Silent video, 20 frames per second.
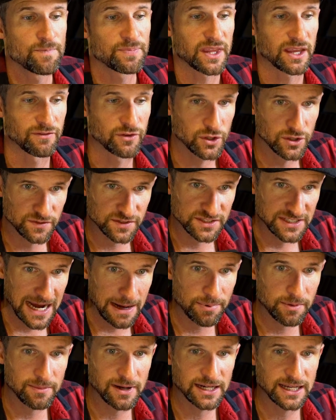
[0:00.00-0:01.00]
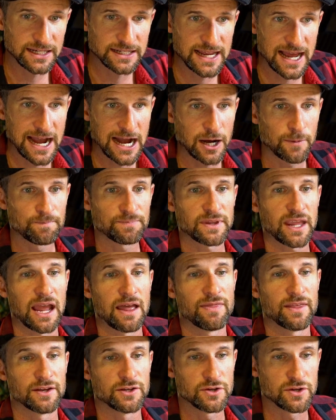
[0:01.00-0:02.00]
If you have Sniper Monkey down,
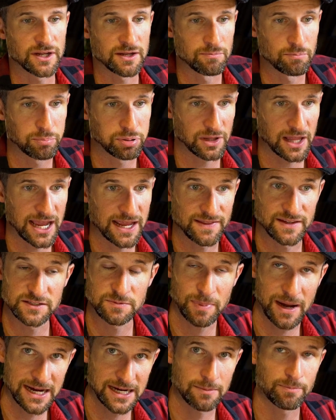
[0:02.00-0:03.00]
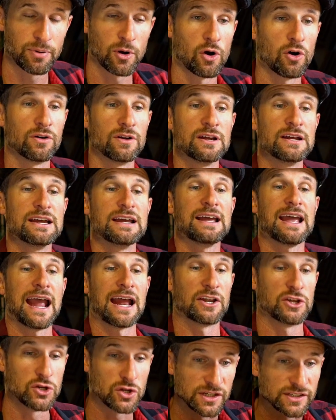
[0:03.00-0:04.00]
and then you can play the Spike-a-Pult,
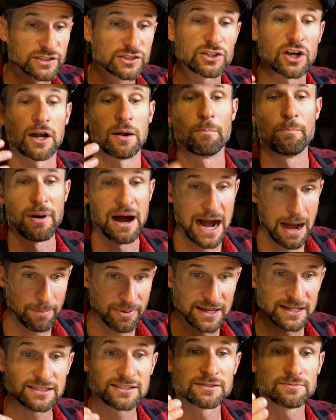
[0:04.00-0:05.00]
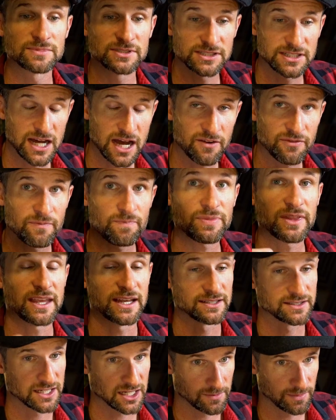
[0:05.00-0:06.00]
and you can start popping some stuff,
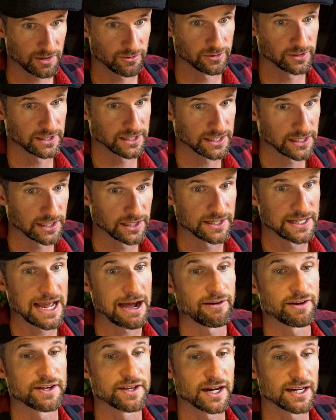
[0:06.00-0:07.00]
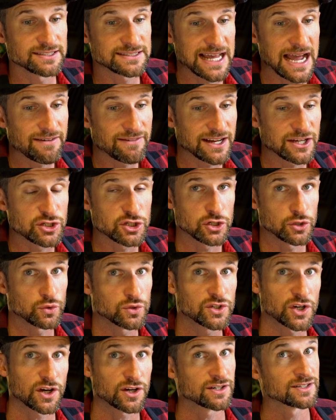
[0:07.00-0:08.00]
it's going to be really good. Now, it does have a
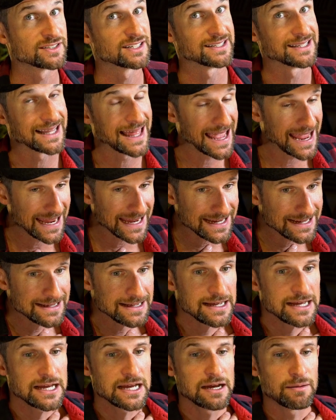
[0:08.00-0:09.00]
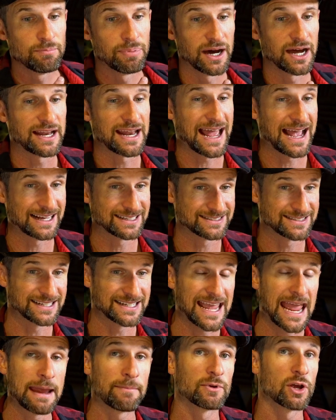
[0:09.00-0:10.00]
2-turn delay, but as the
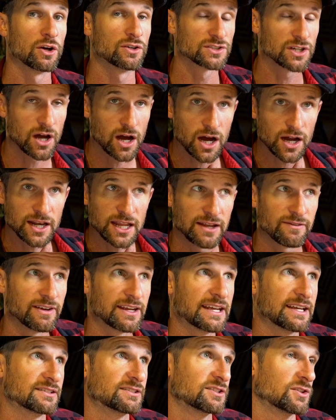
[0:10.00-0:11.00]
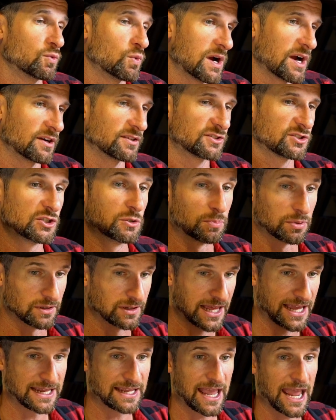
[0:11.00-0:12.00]
game goes on, if it gets to where it's super
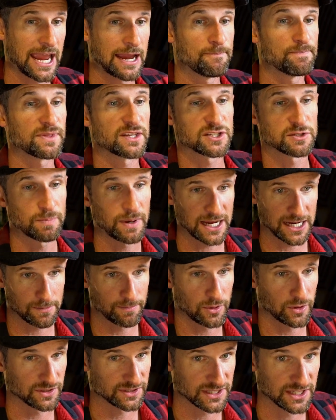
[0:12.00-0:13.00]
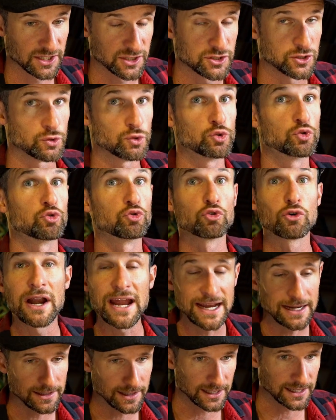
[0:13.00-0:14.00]
late game, Spike-a-Pult is going to do
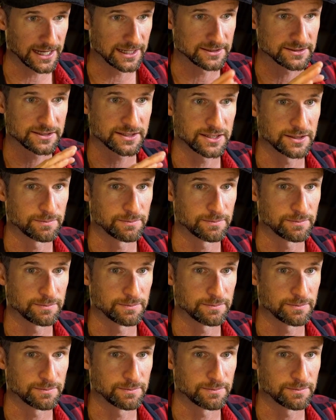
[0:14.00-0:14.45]
great against